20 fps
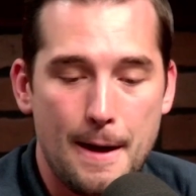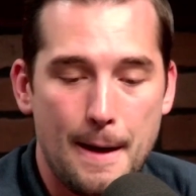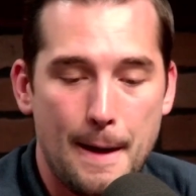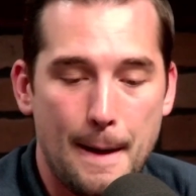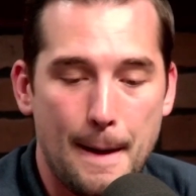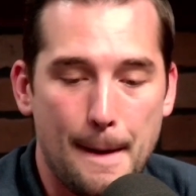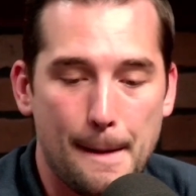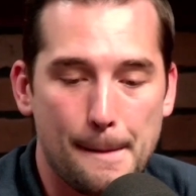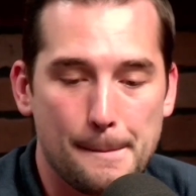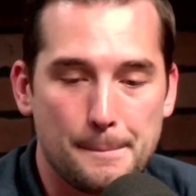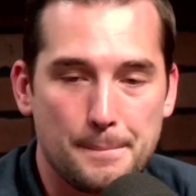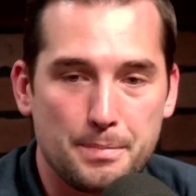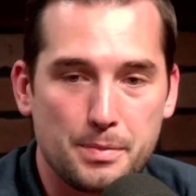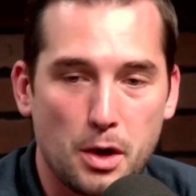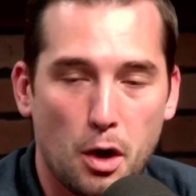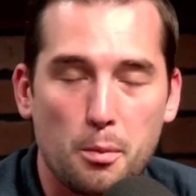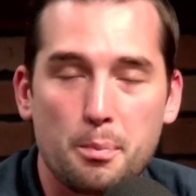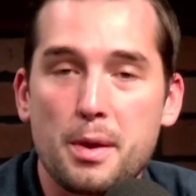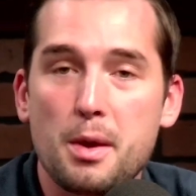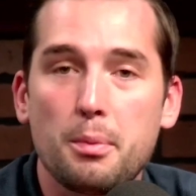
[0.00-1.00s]
Um,
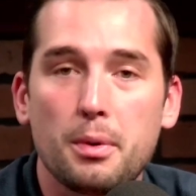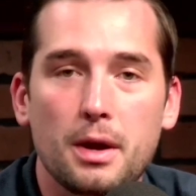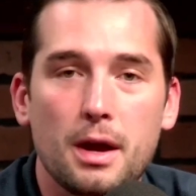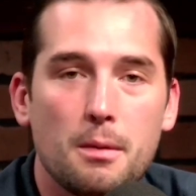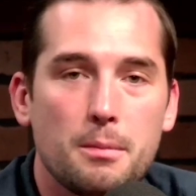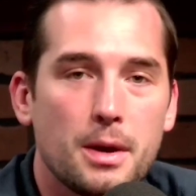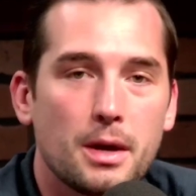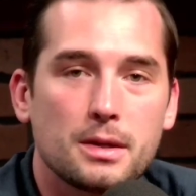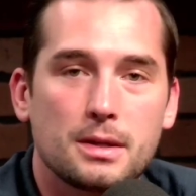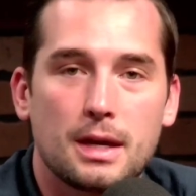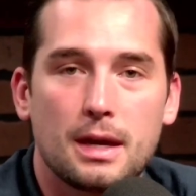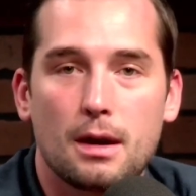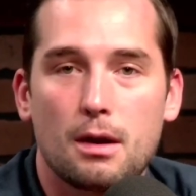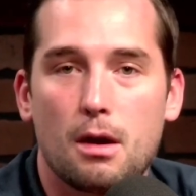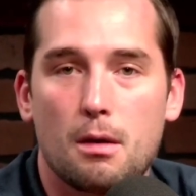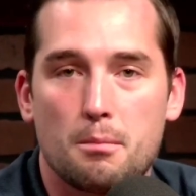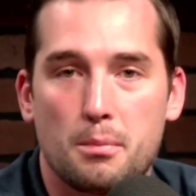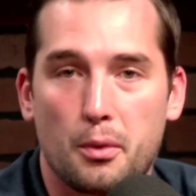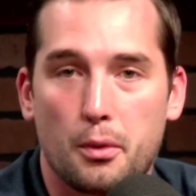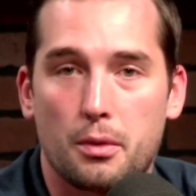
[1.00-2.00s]
are people going to be able to get
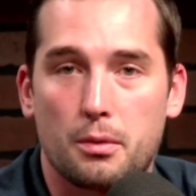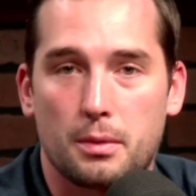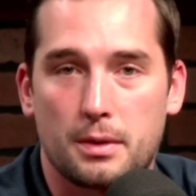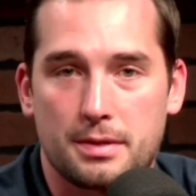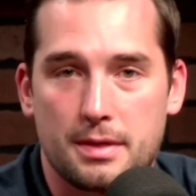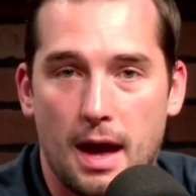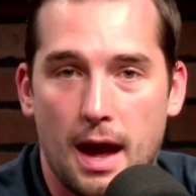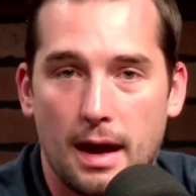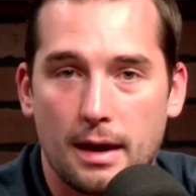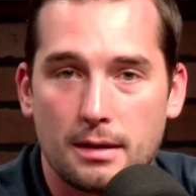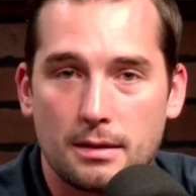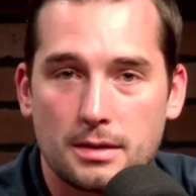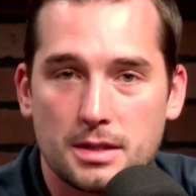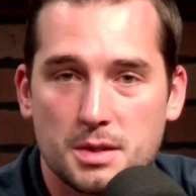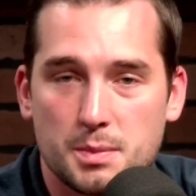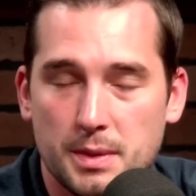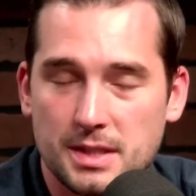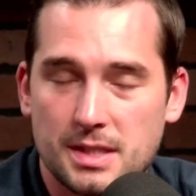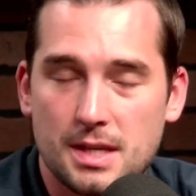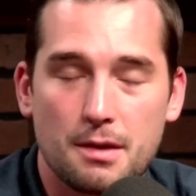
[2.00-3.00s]
on board with that?
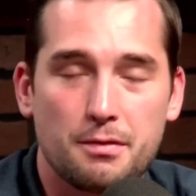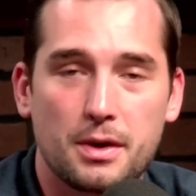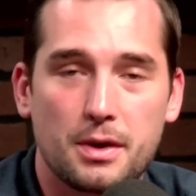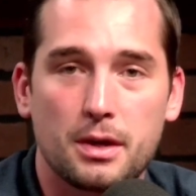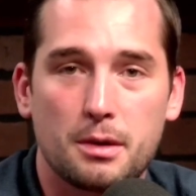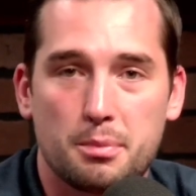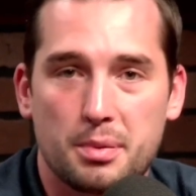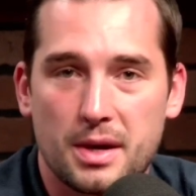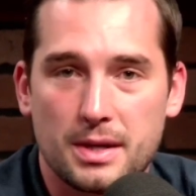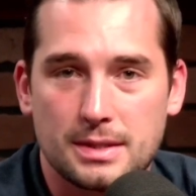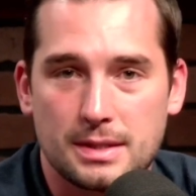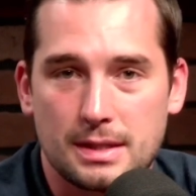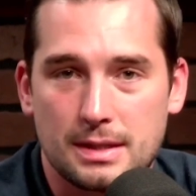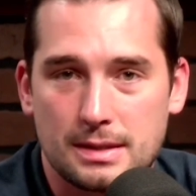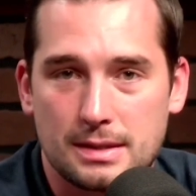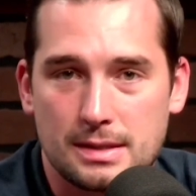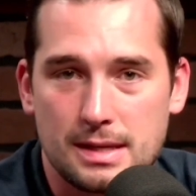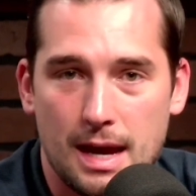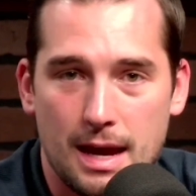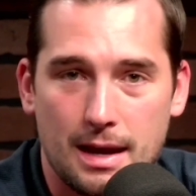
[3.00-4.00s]
Specifically,
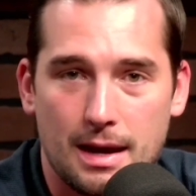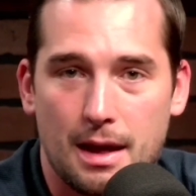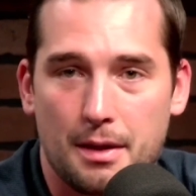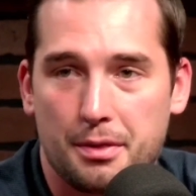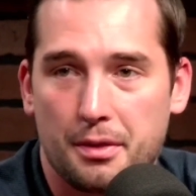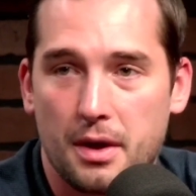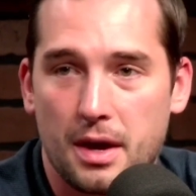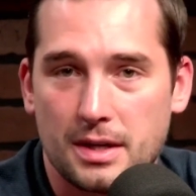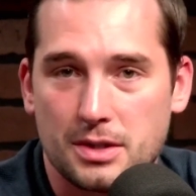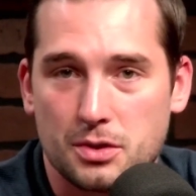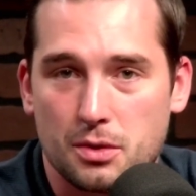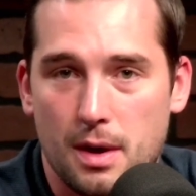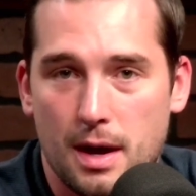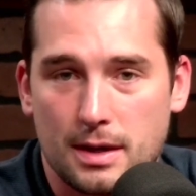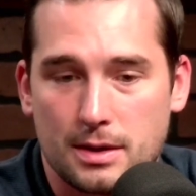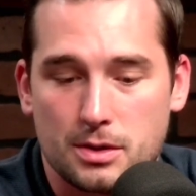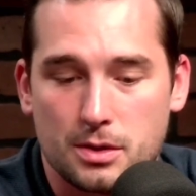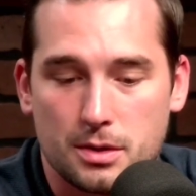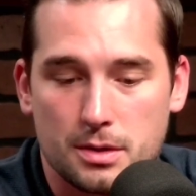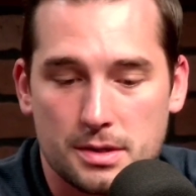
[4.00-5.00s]
presidents and athletic
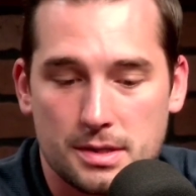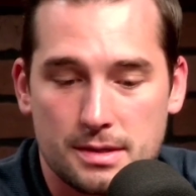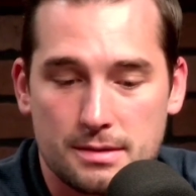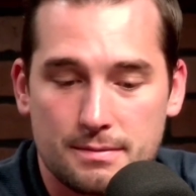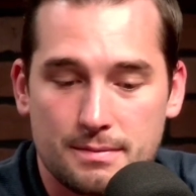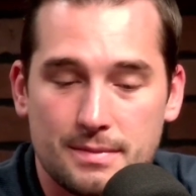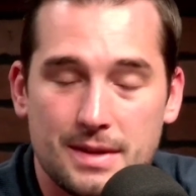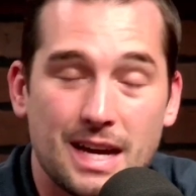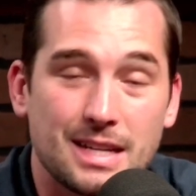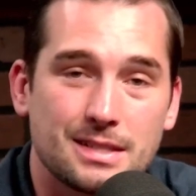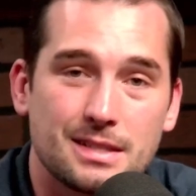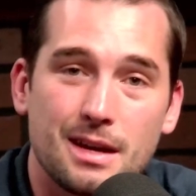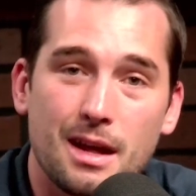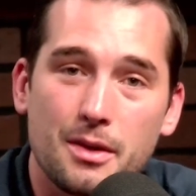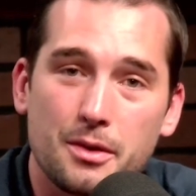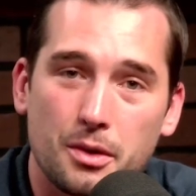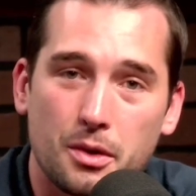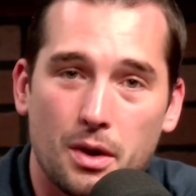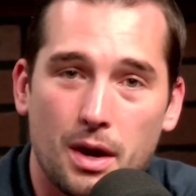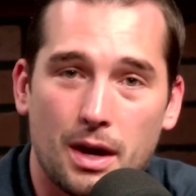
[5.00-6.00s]
directors. That's
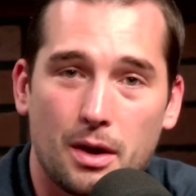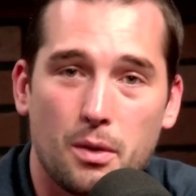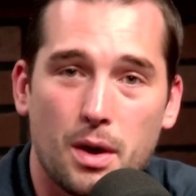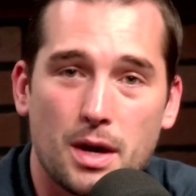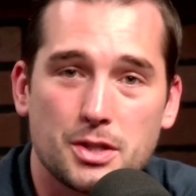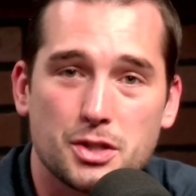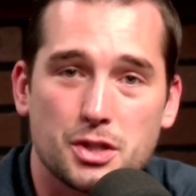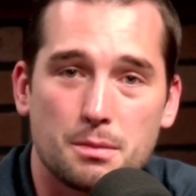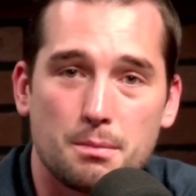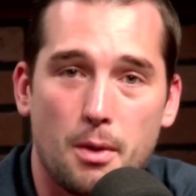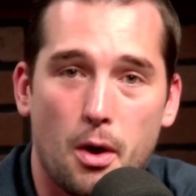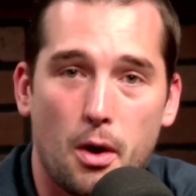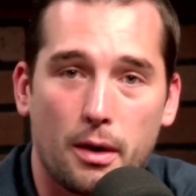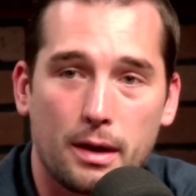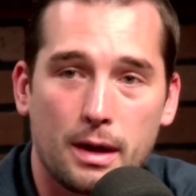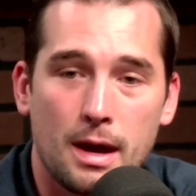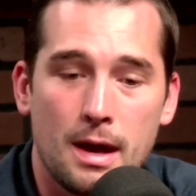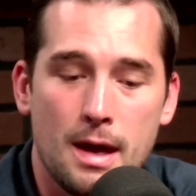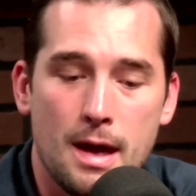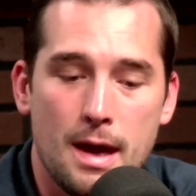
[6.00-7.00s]
another great question
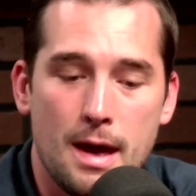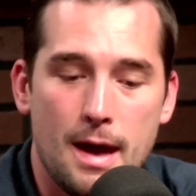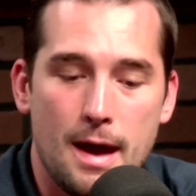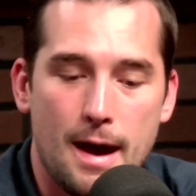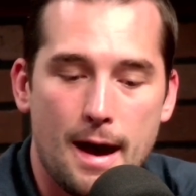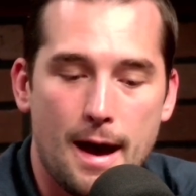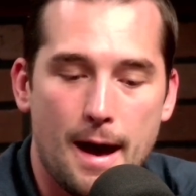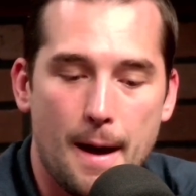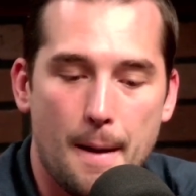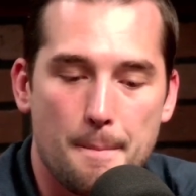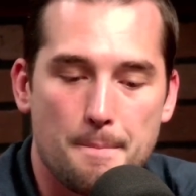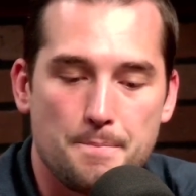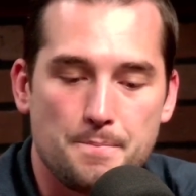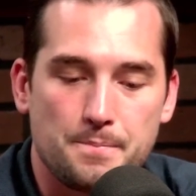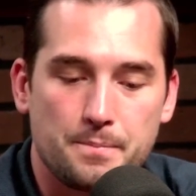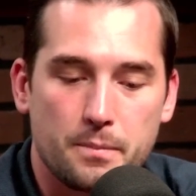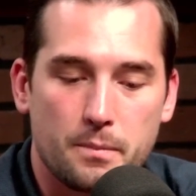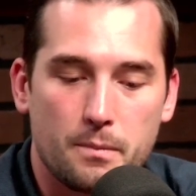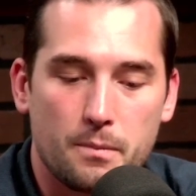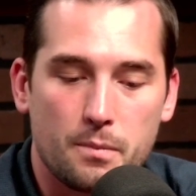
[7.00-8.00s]
mark. Um,
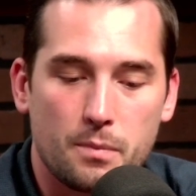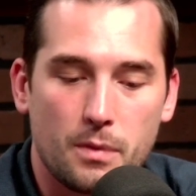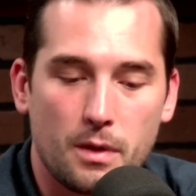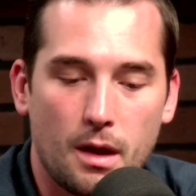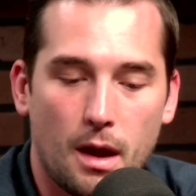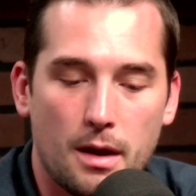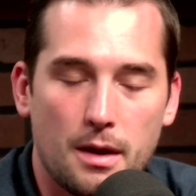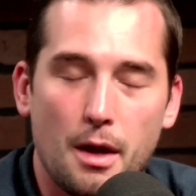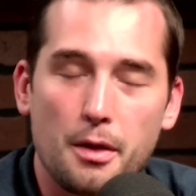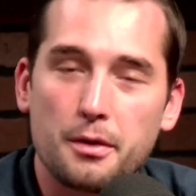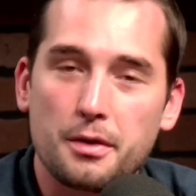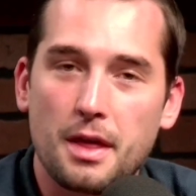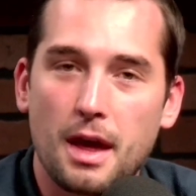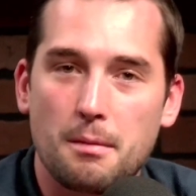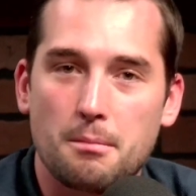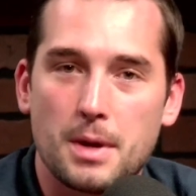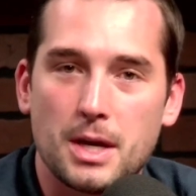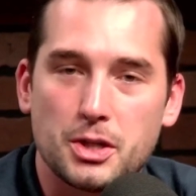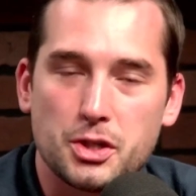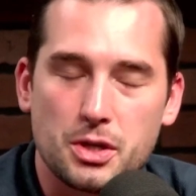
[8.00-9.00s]
another
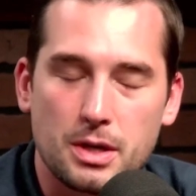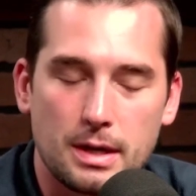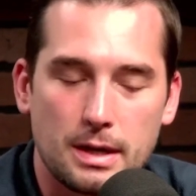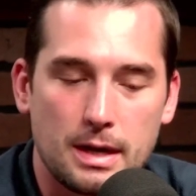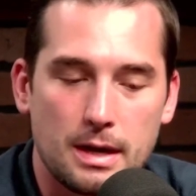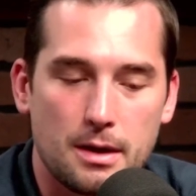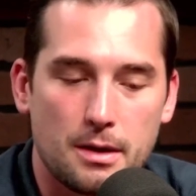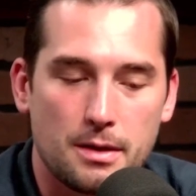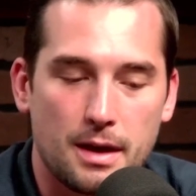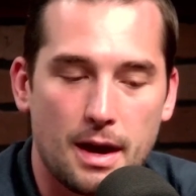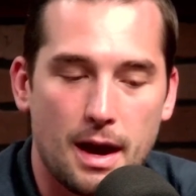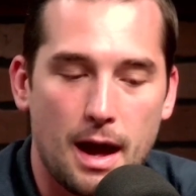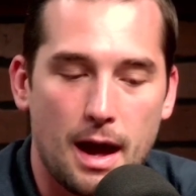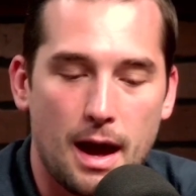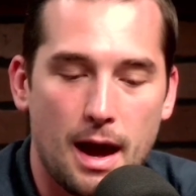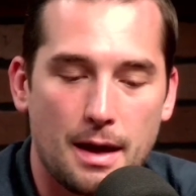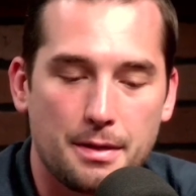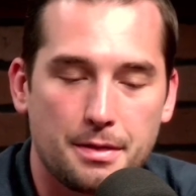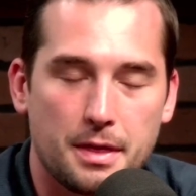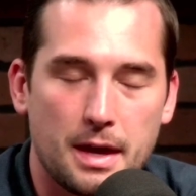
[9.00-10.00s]
thing mentioned here
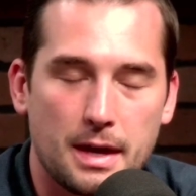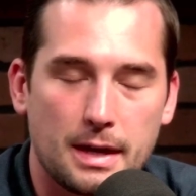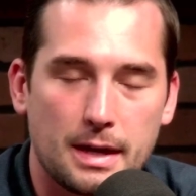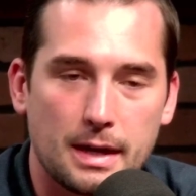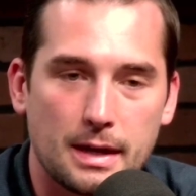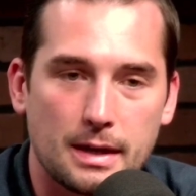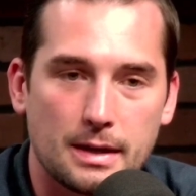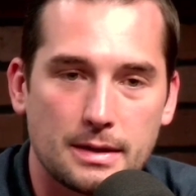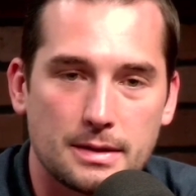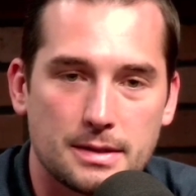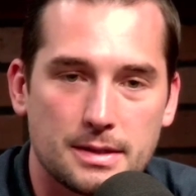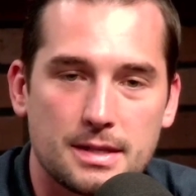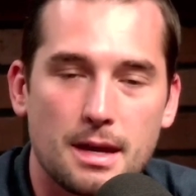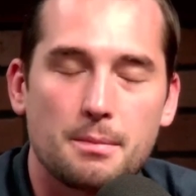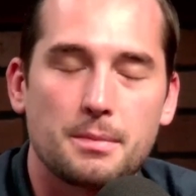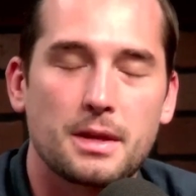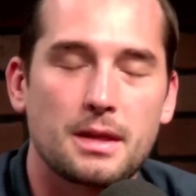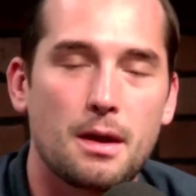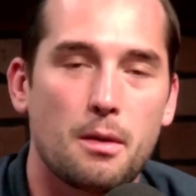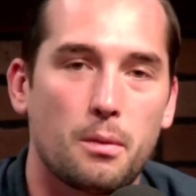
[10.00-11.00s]
that I, I think is
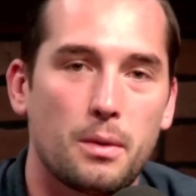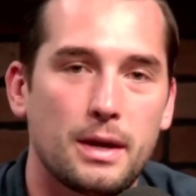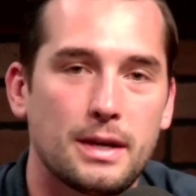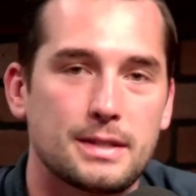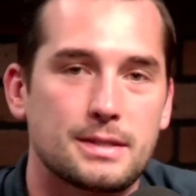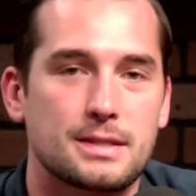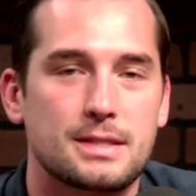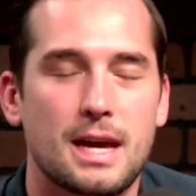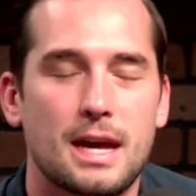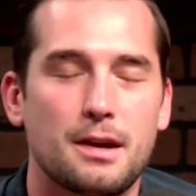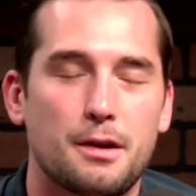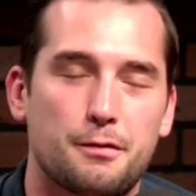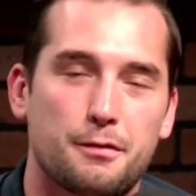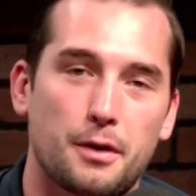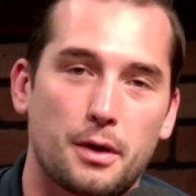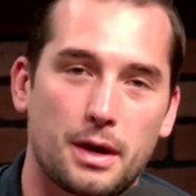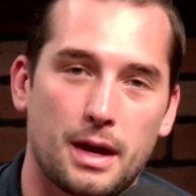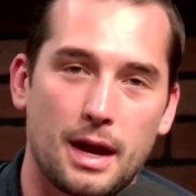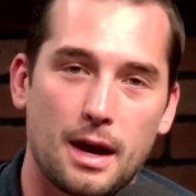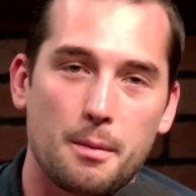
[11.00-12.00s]
something that we tend to
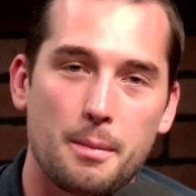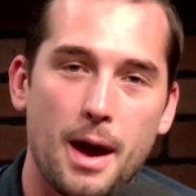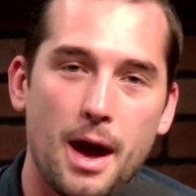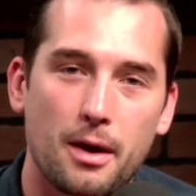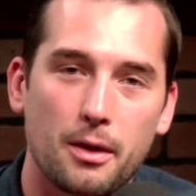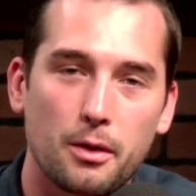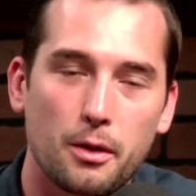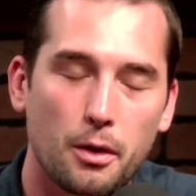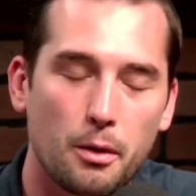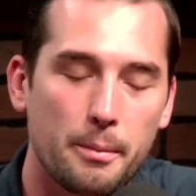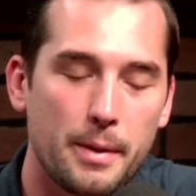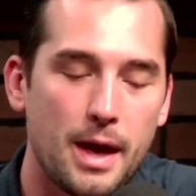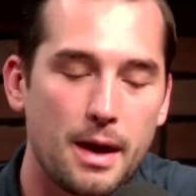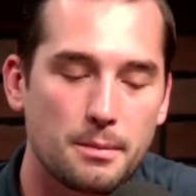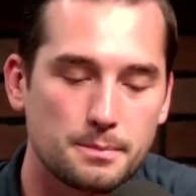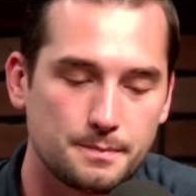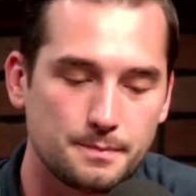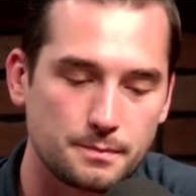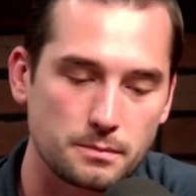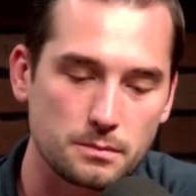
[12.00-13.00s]
forget about a little
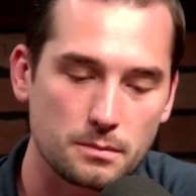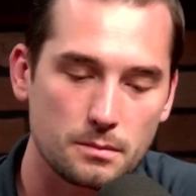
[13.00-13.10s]
bit